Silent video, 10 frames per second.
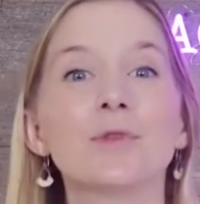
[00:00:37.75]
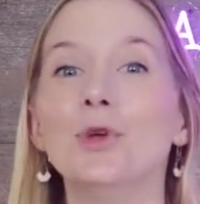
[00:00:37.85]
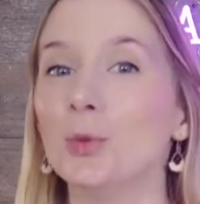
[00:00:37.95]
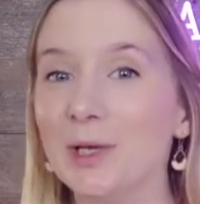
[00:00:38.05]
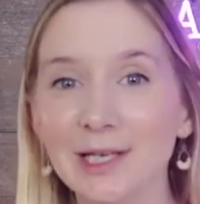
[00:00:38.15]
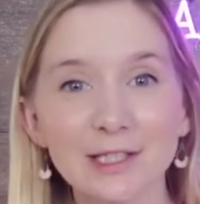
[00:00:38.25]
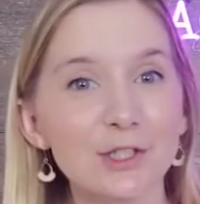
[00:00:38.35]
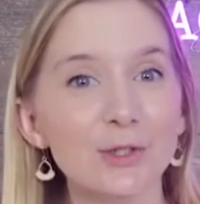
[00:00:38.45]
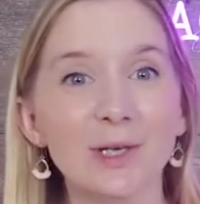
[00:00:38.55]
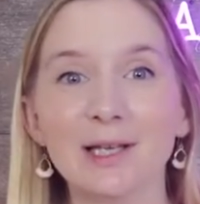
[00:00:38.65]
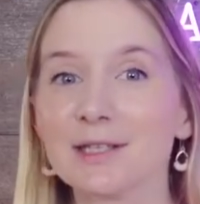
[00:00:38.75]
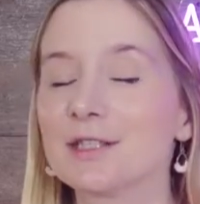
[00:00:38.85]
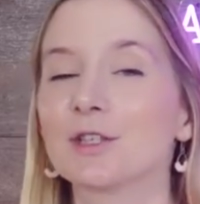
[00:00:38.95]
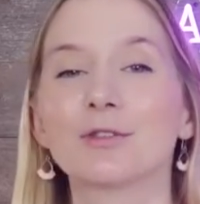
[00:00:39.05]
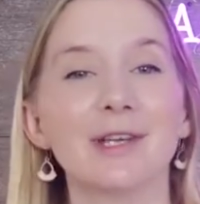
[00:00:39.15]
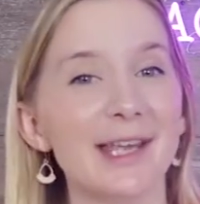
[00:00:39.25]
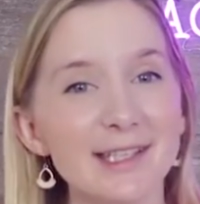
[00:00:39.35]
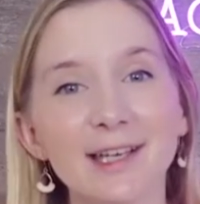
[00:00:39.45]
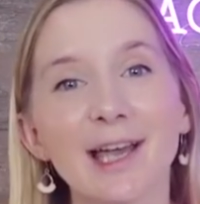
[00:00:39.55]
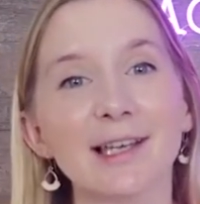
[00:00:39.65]
your weekly to-do list,
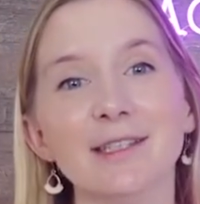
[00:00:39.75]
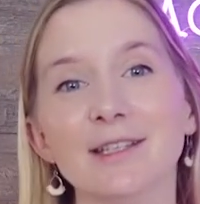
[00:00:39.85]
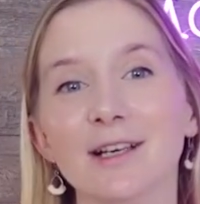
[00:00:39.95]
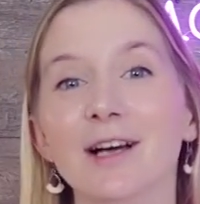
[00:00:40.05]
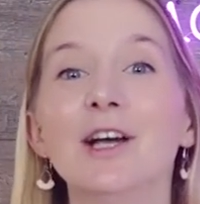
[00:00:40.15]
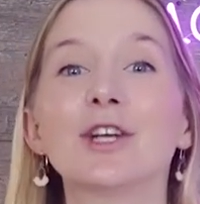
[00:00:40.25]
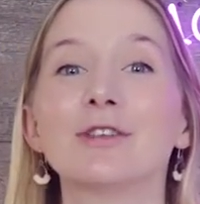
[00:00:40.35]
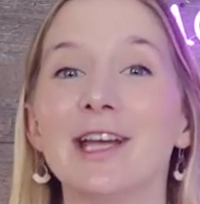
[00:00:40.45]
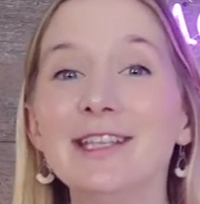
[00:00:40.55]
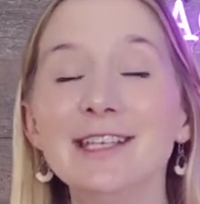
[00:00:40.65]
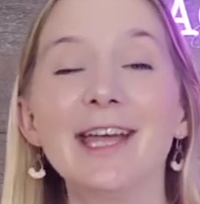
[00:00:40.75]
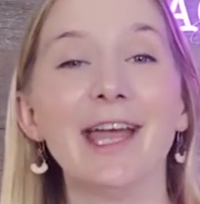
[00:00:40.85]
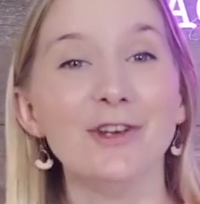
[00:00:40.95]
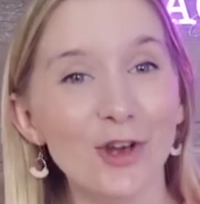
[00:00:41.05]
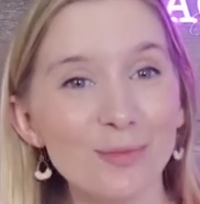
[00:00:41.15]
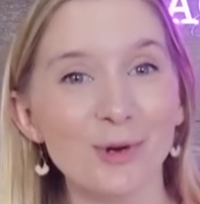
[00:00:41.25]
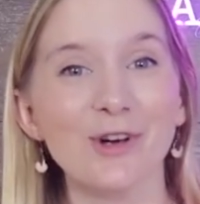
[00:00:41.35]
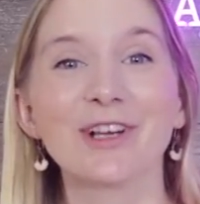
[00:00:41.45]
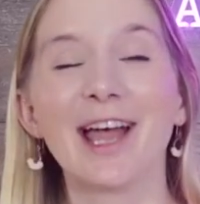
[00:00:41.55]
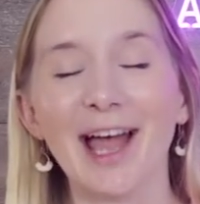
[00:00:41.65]
creating a calendar, creating a
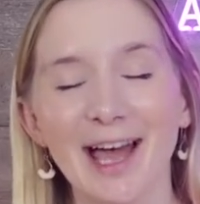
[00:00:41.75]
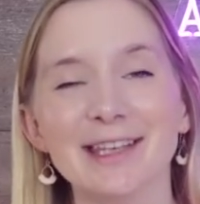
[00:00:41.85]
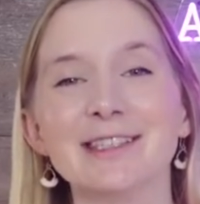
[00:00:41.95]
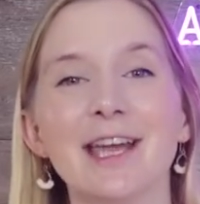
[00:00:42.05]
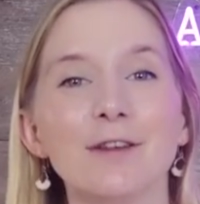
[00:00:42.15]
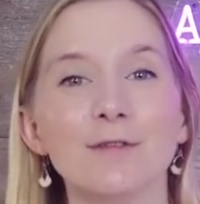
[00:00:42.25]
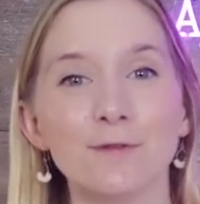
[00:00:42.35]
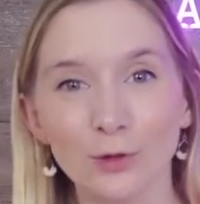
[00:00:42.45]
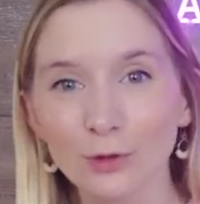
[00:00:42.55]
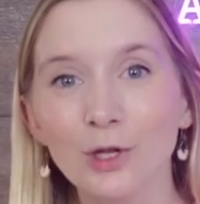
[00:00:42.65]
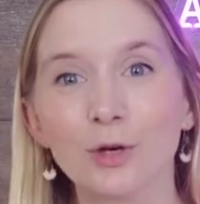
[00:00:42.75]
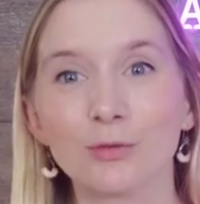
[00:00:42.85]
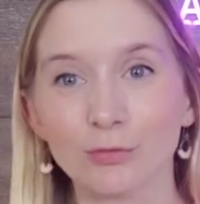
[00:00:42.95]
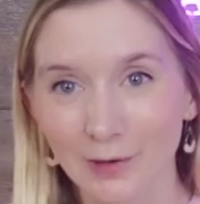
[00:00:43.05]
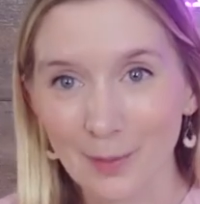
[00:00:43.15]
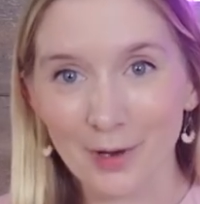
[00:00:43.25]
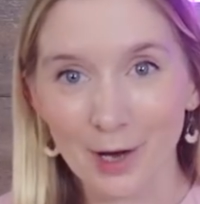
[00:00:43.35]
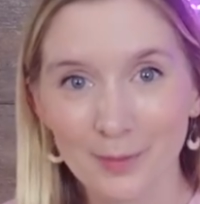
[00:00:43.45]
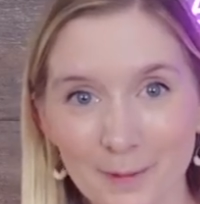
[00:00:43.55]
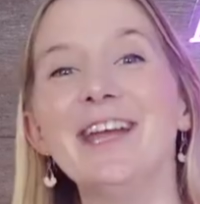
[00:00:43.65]
notebook, and a full wrap-up.